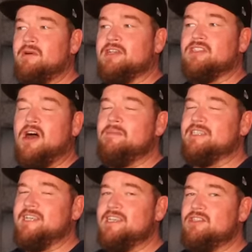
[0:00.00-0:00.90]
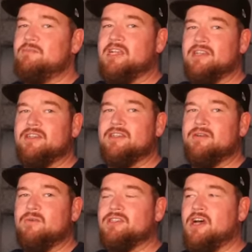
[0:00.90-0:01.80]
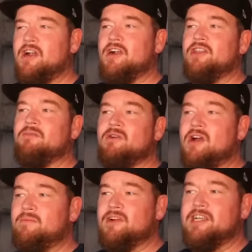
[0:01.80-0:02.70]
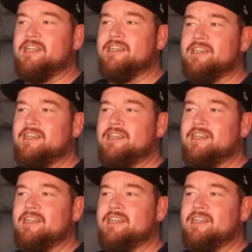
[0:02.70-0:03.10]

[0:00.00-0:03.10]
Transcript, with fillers: But Thomas Easby was hung on the property